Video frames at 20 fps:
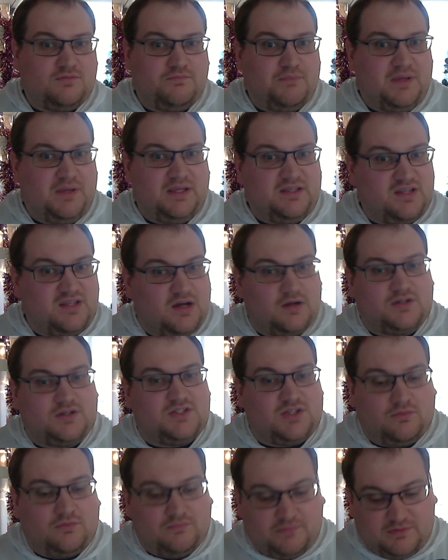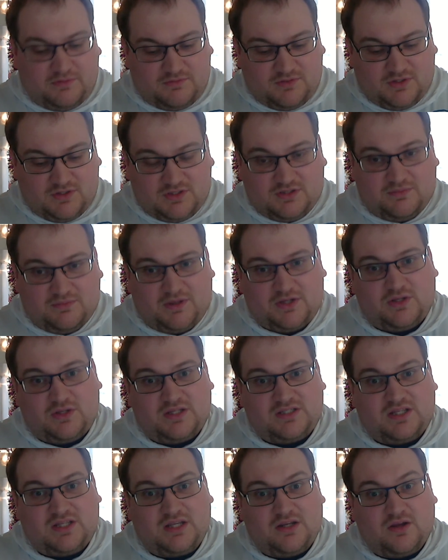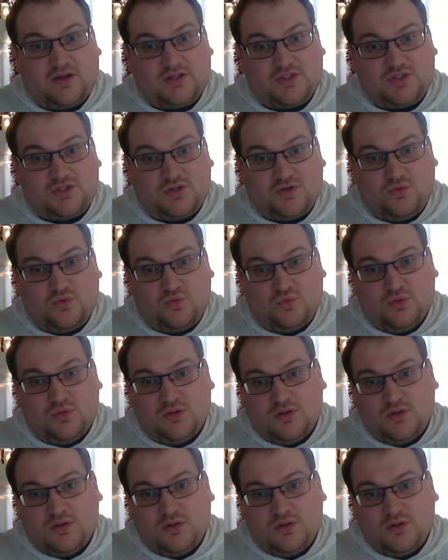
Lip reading: big ducts on just to make sure they stay nice and cool.